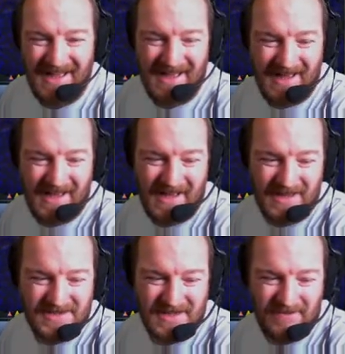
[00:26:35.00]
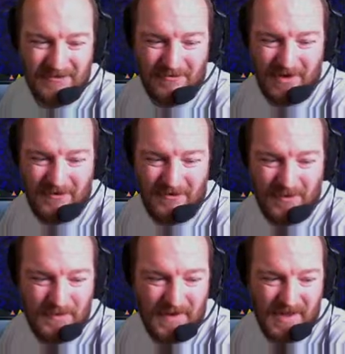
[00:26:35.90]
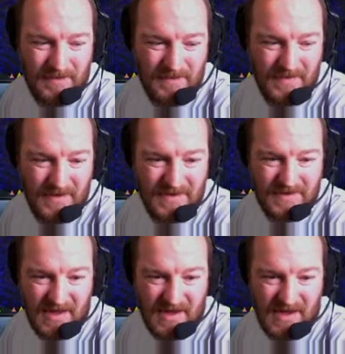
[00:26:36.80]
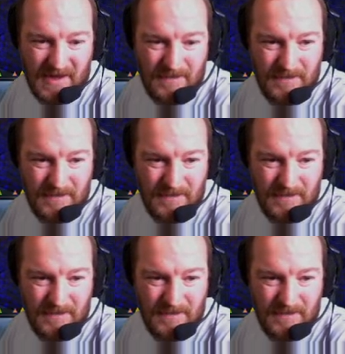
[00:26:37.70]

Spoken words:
7-3 from me. Take care.